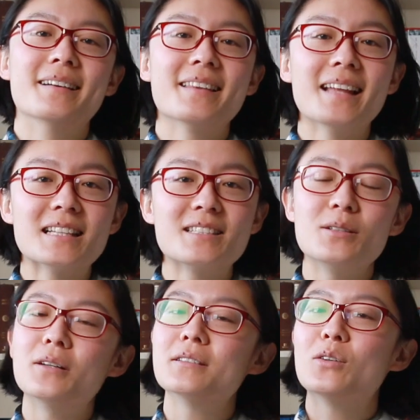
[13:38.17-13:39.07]
that's
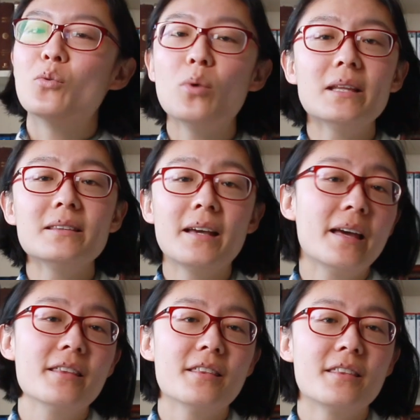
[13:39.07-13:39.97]
not
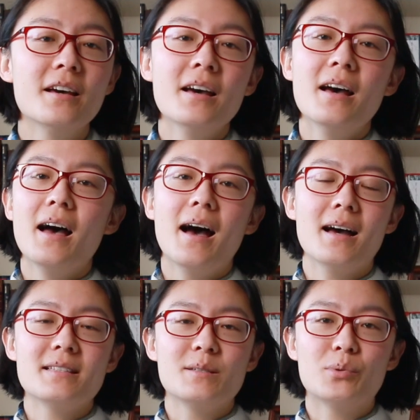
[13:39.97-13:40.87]
1/10
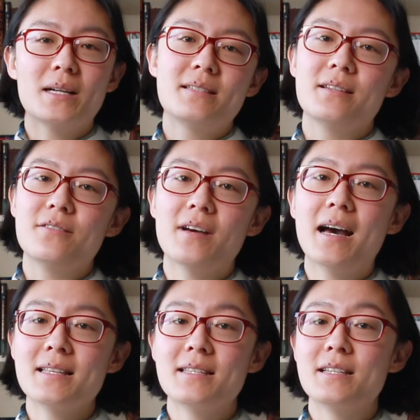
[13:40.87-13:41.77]
as impressive
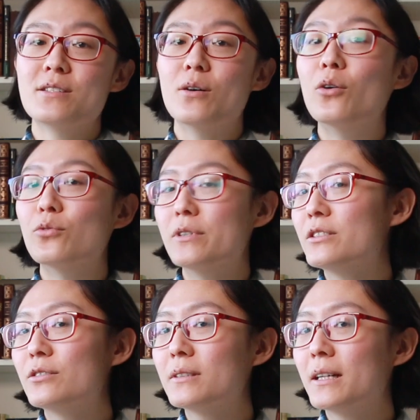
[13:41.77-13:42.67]
as its
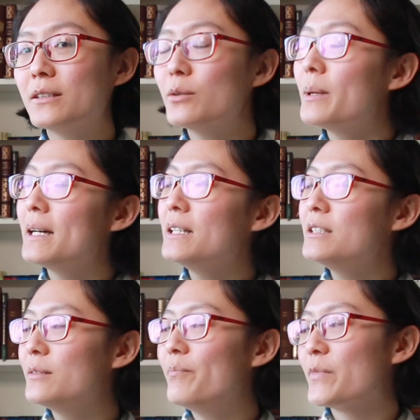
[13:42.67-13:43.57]
original title
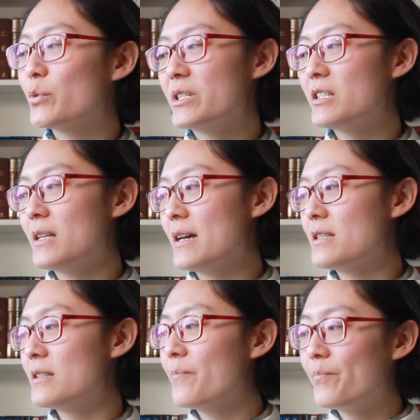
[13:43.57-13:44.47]
page, which says,